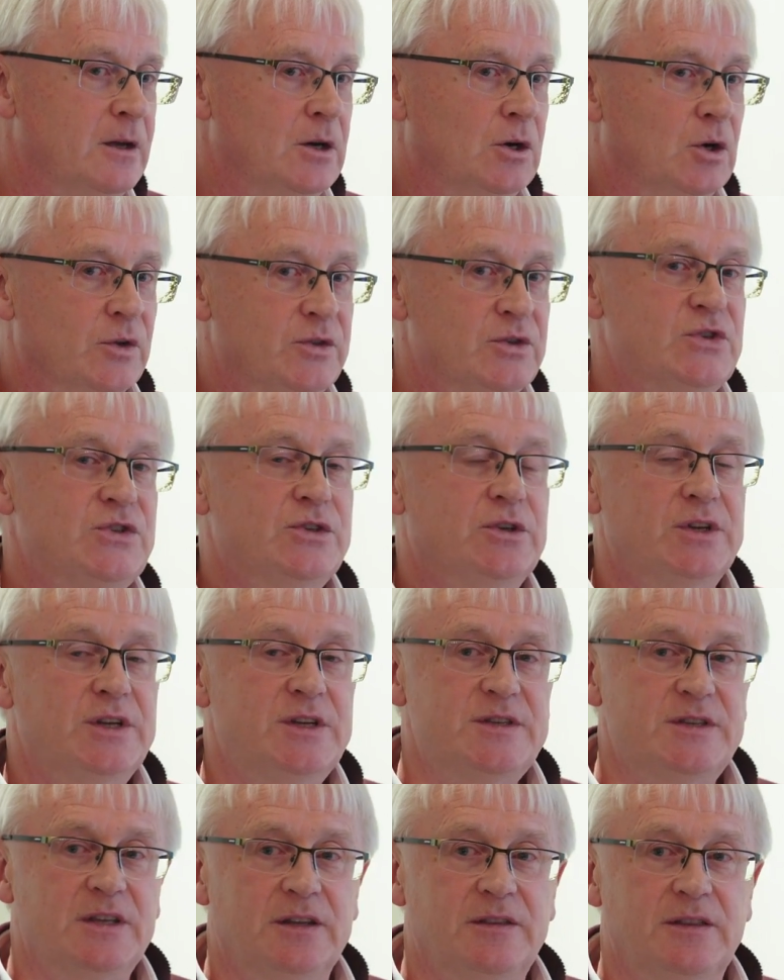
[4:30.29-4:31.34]
Other
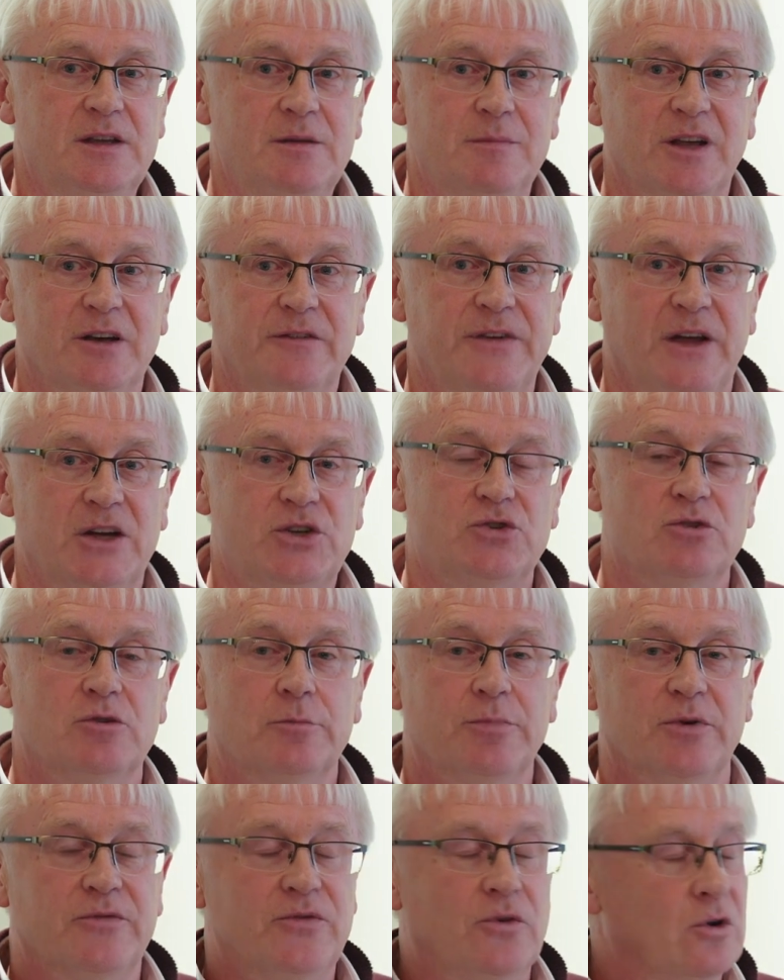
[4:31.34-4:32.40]
studies that the manufacturer
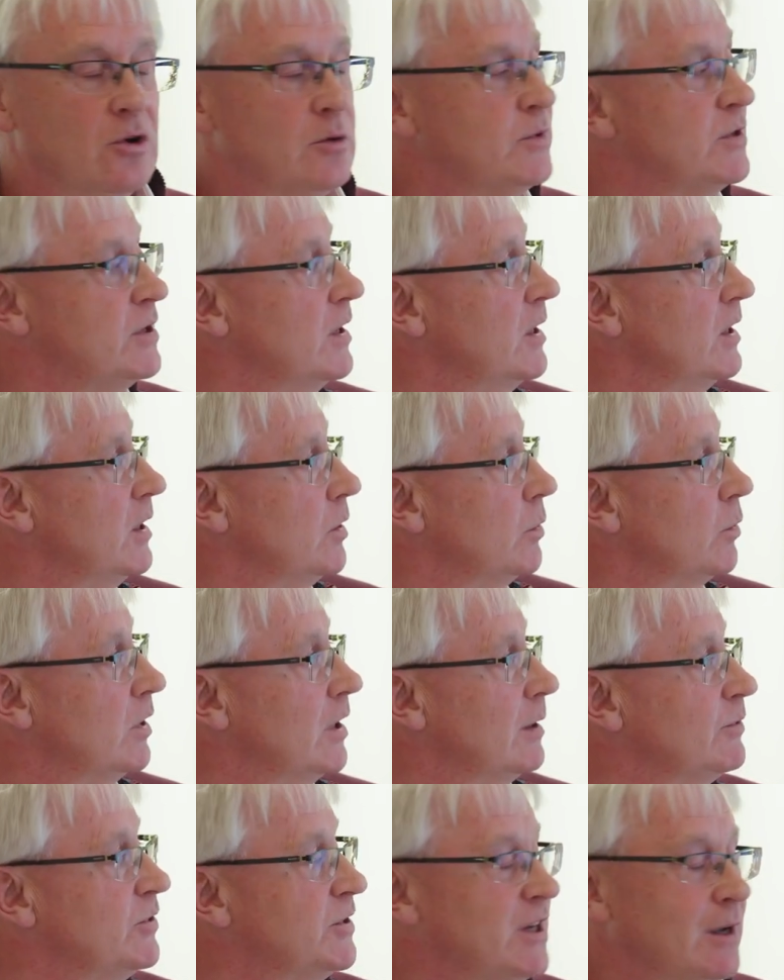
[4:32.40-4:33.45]
performed were
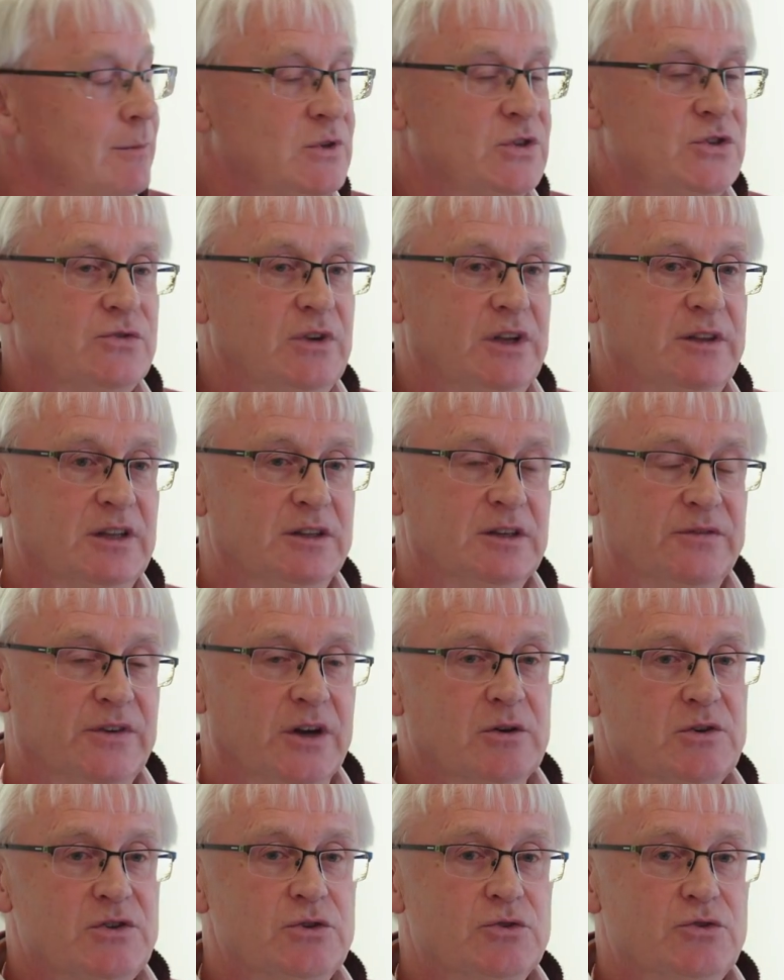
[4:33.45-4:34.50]
able to demonstrate that the
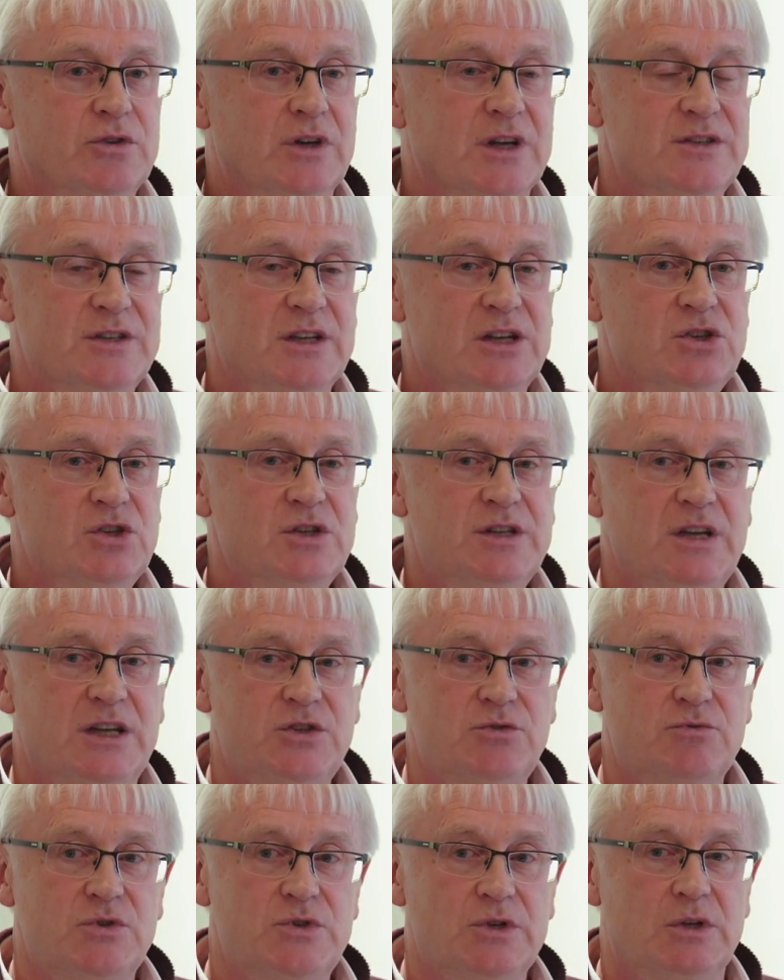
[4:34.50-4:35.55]
virus neutralization
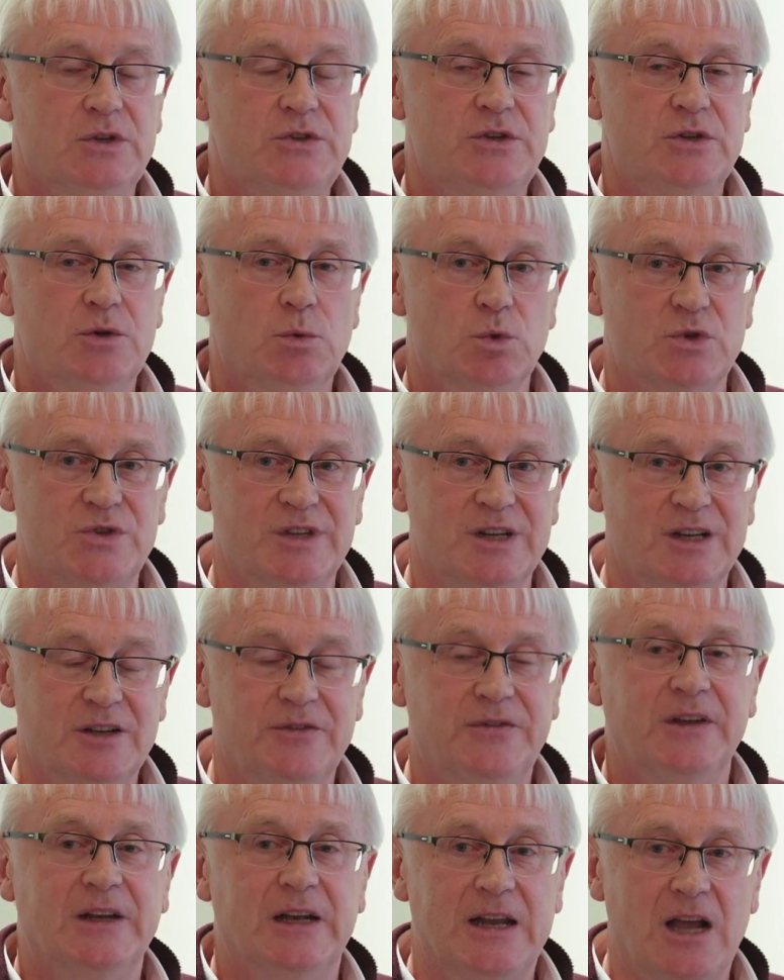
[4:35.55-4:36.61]
test results were
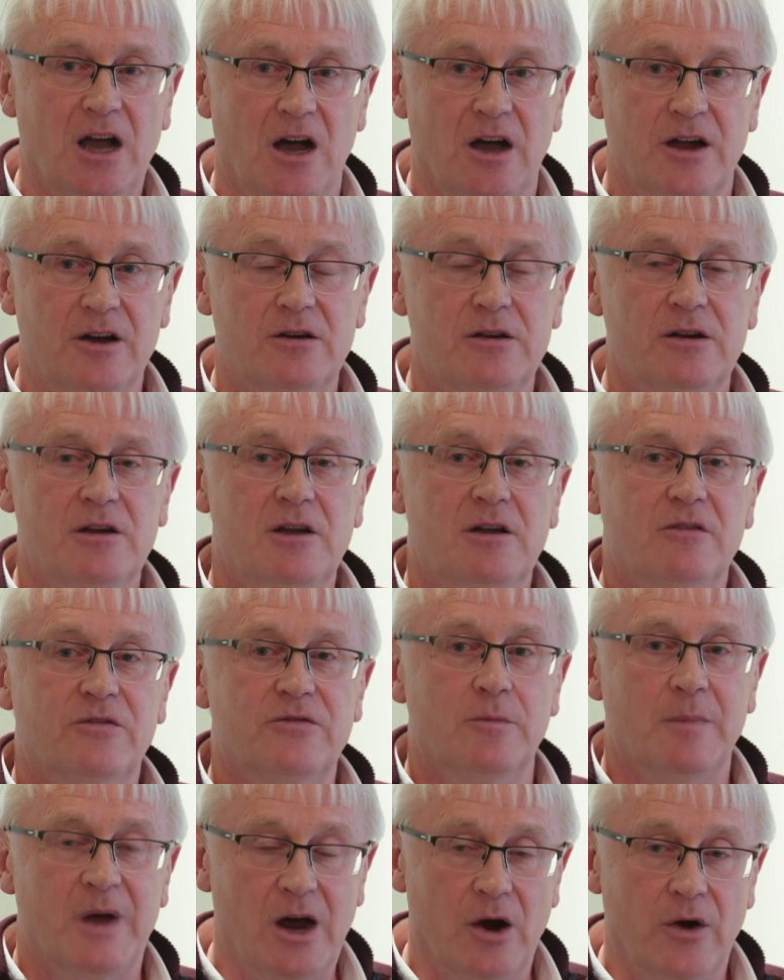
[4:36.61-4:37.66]
significantly higher
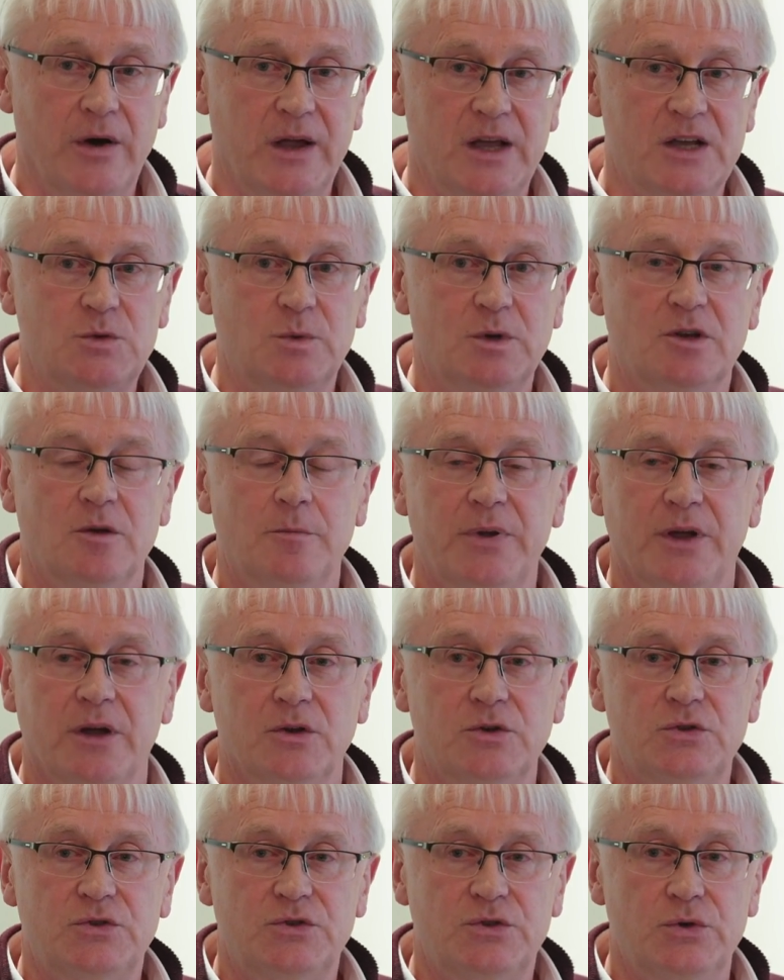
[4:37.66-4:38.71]
from our eggs when
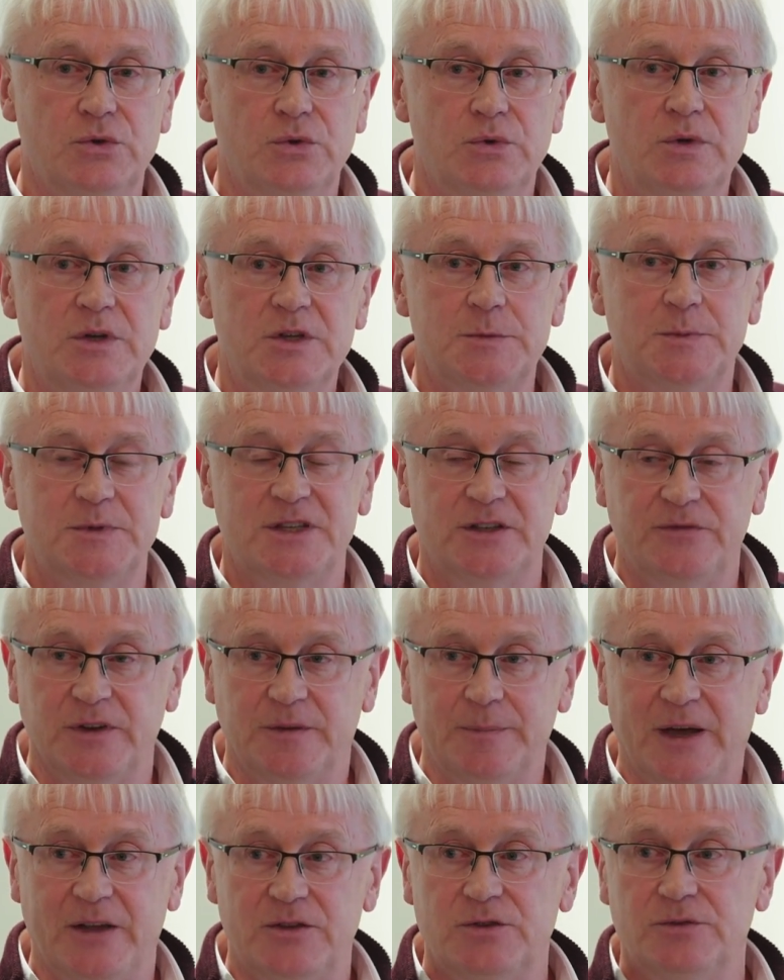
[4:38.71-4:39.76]
compared to specific
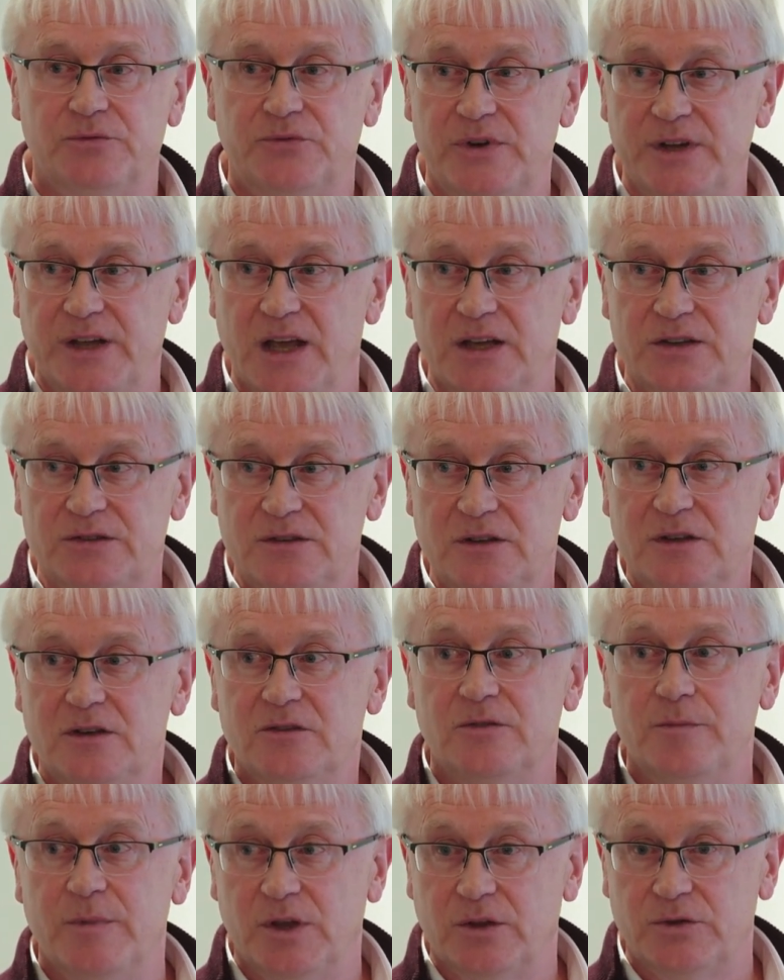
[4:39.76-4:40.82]
pathogen-free eggs
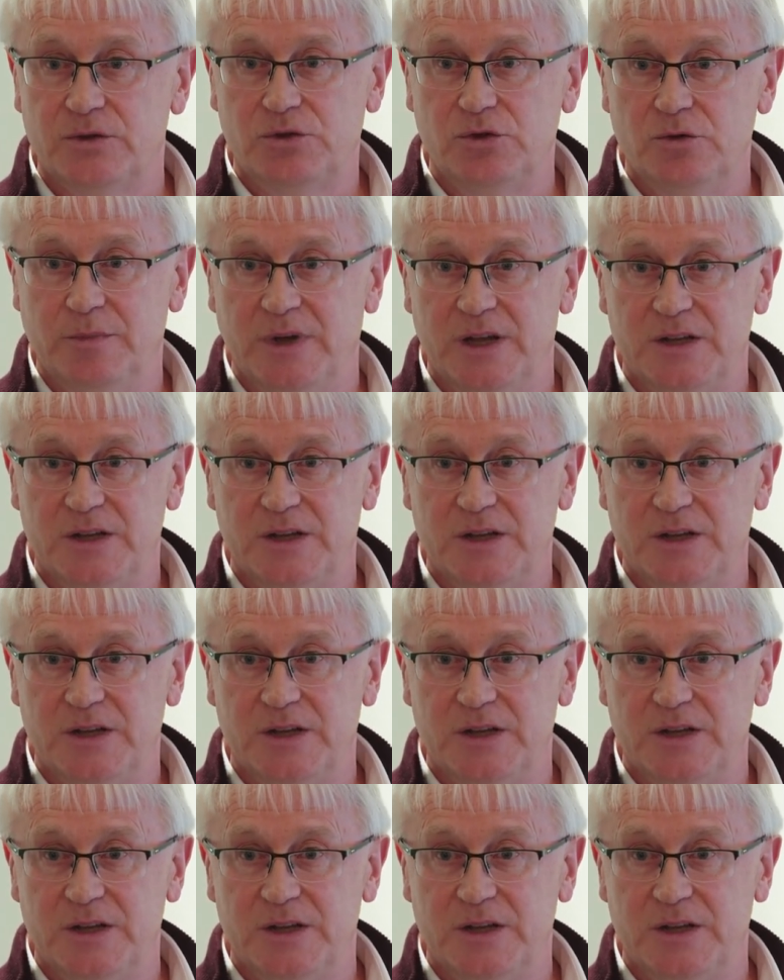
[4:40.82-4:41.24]
from the other two main